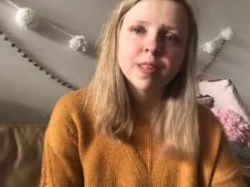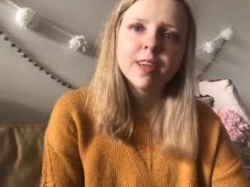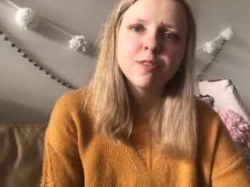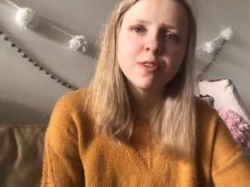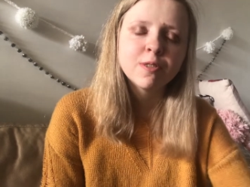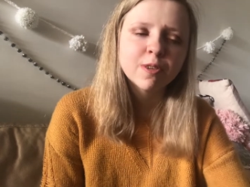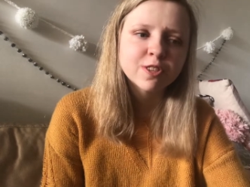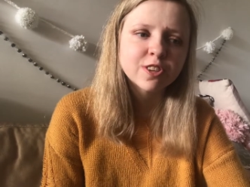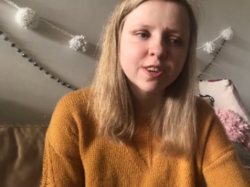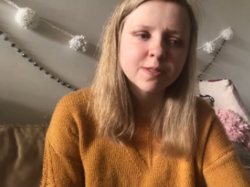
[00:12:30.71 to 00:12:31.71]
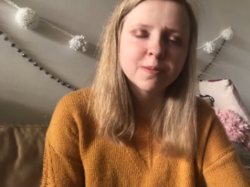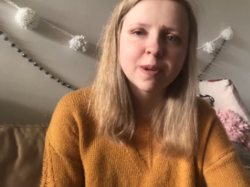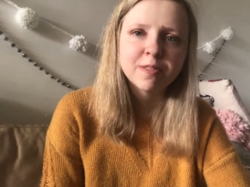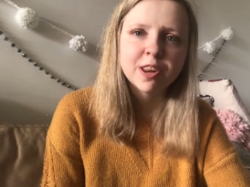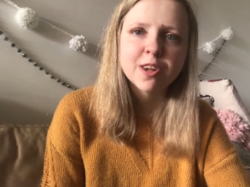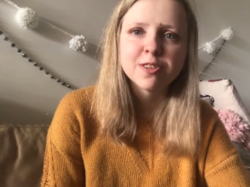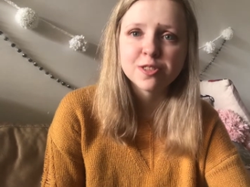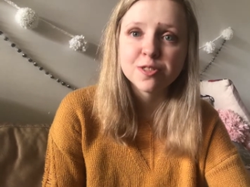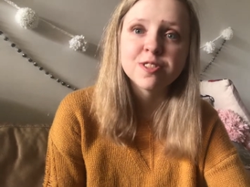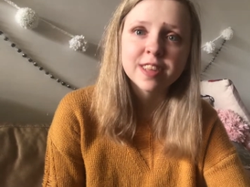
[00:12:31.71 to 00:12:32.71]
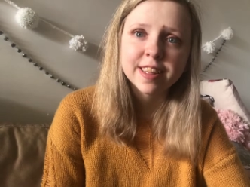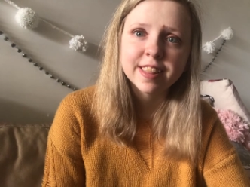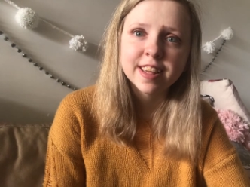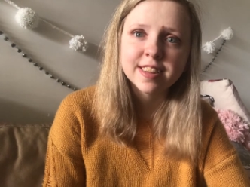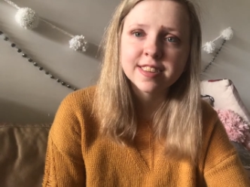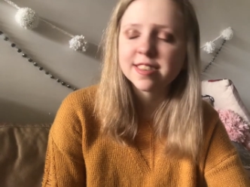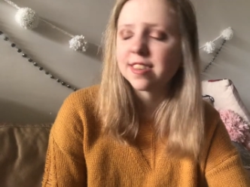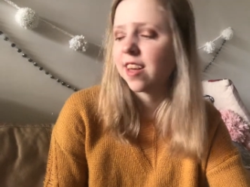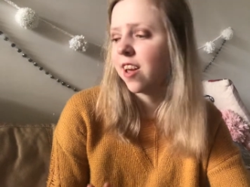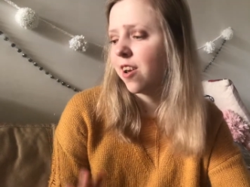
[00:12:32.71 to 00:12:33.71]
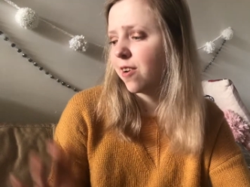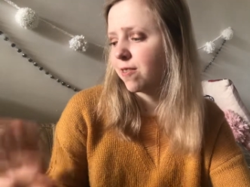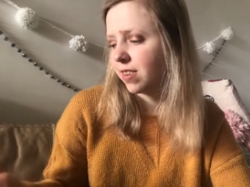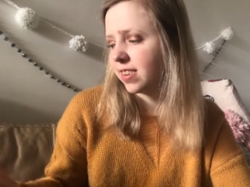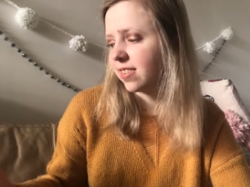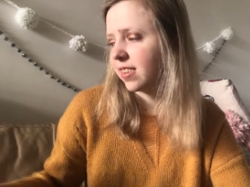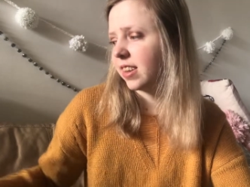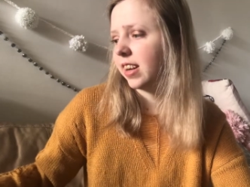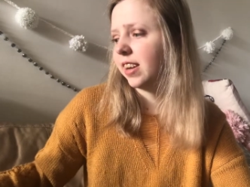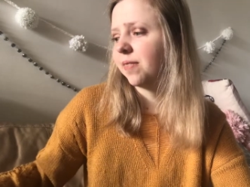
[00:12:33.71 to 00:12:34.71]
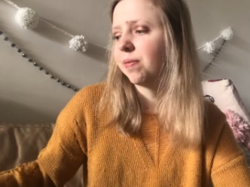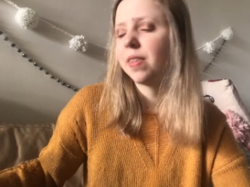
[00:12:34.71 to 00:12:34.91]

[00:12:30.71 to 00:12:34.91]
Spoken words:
if you've watched my videos, you've seen these recently.